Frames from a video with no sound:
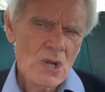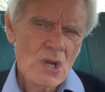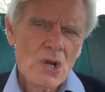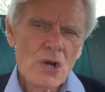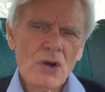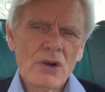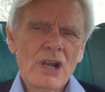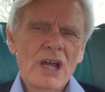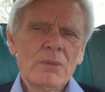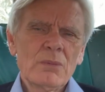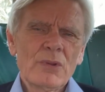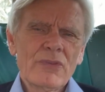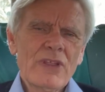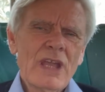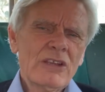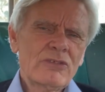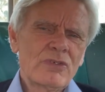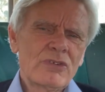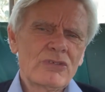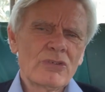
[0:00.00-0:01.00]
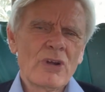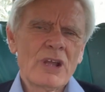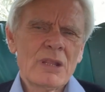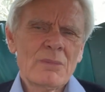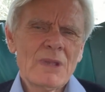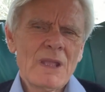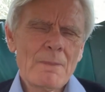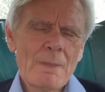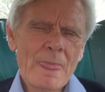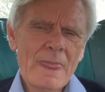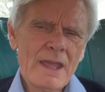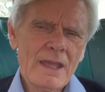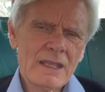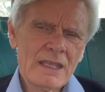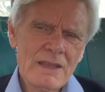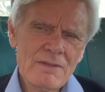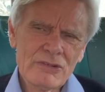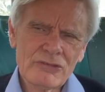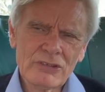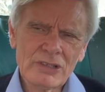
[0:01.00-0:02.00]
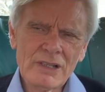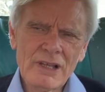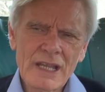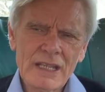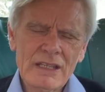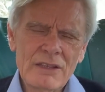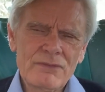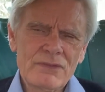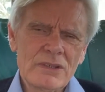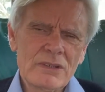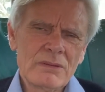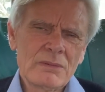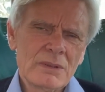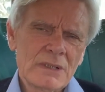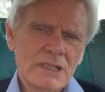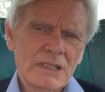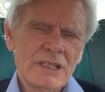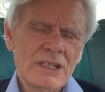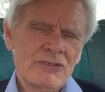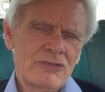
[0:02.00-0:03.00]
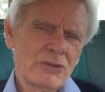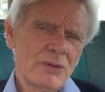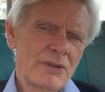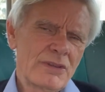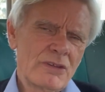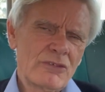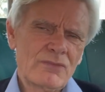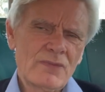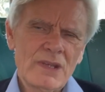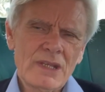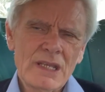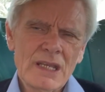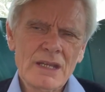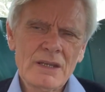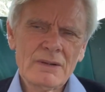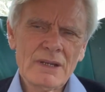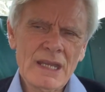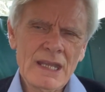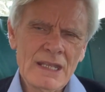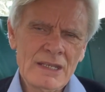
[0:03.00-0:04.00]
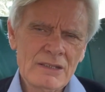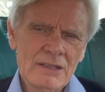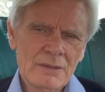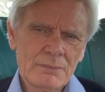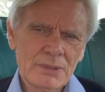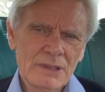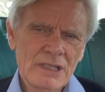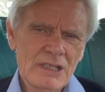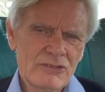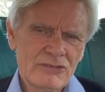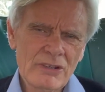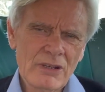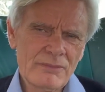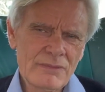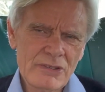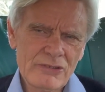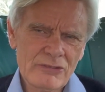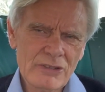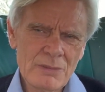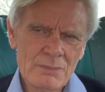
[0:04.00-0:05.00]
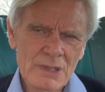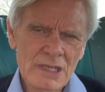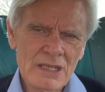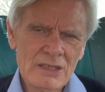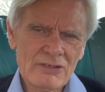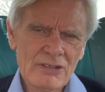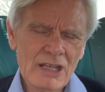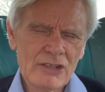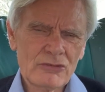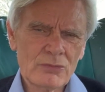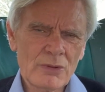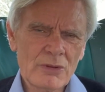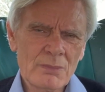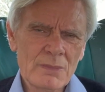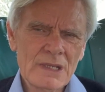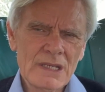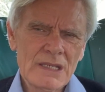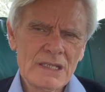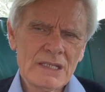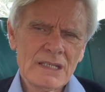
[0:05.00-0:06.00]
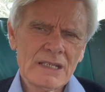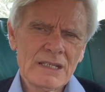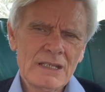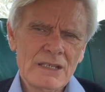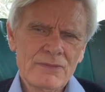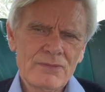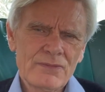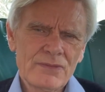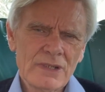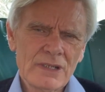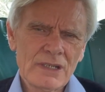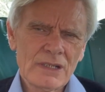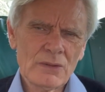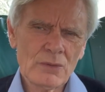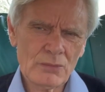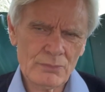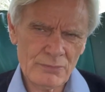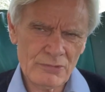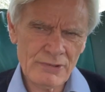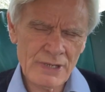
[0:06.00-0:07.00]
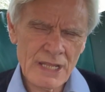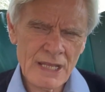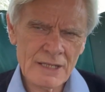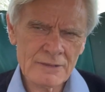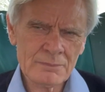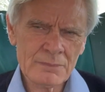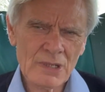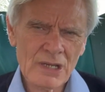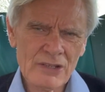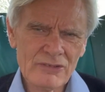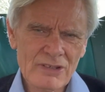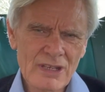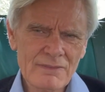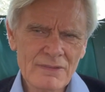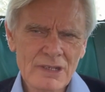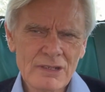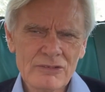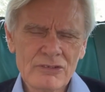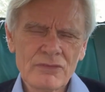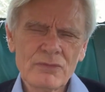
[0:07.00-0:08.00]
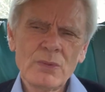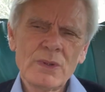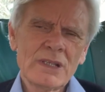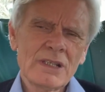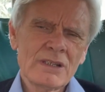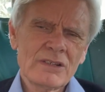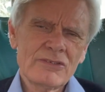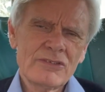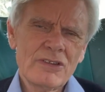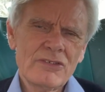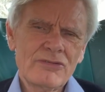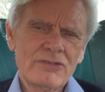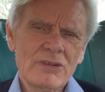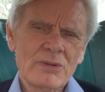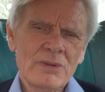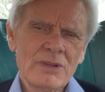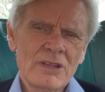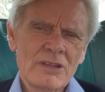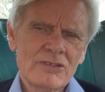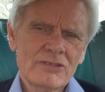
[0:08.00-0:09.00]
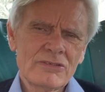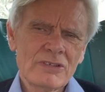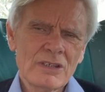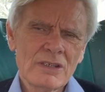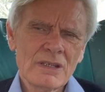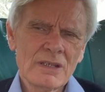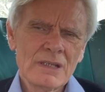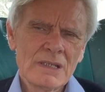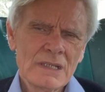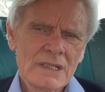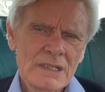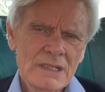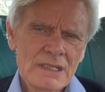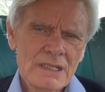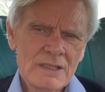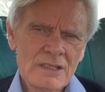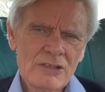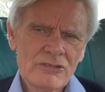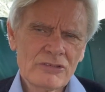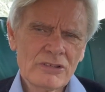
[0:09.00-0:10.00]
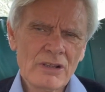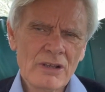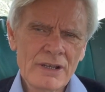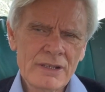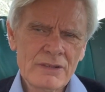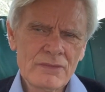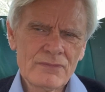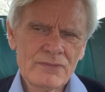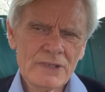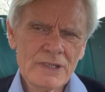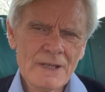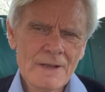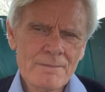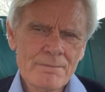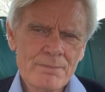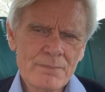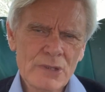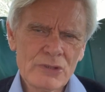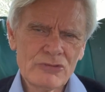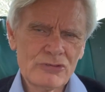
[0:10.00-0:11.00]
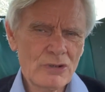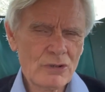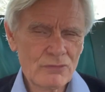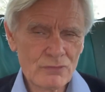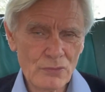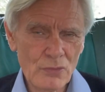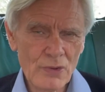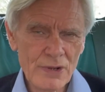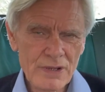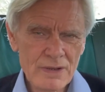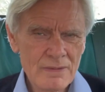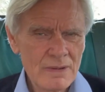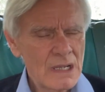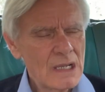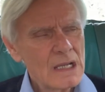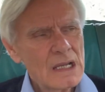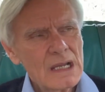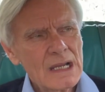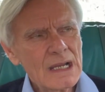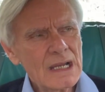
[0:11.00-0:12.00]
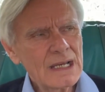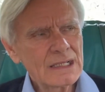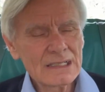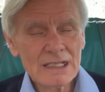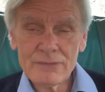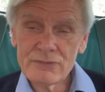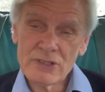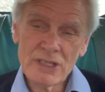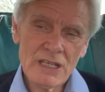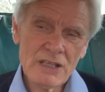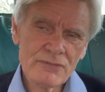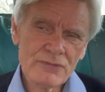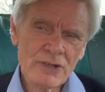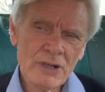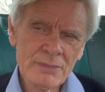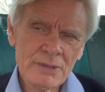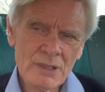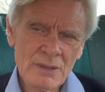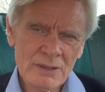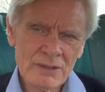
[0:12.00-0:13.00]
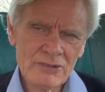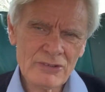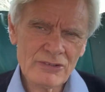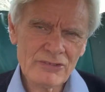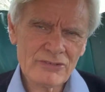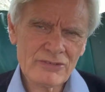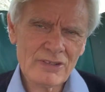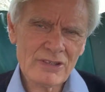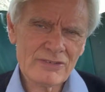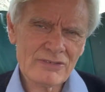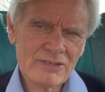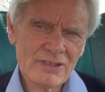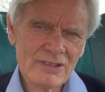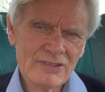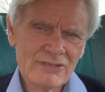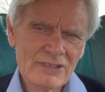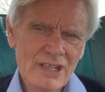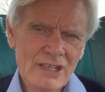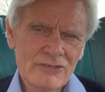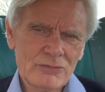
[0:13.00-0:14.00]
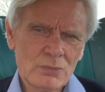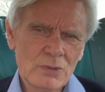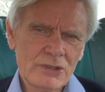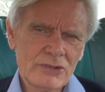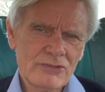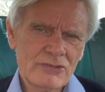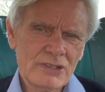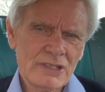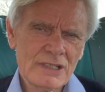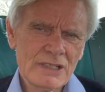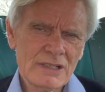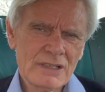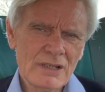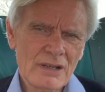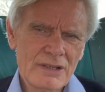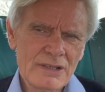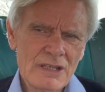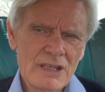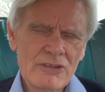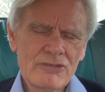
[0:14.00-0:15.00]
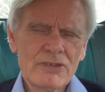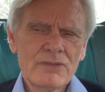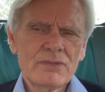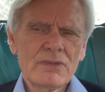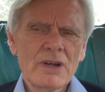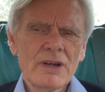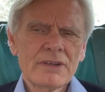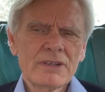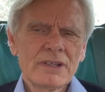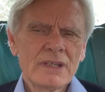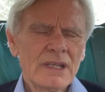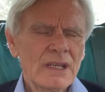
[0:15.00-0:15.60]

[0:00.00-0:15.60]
All right, well, thanks for joining me. Give us a like if you enjoyed this video, and please obviously be in touch with me or Renowden Buyers Advocates if we can assist you in this line of pursuit for you. I'd love to hear from you and discuss what ideas you've got.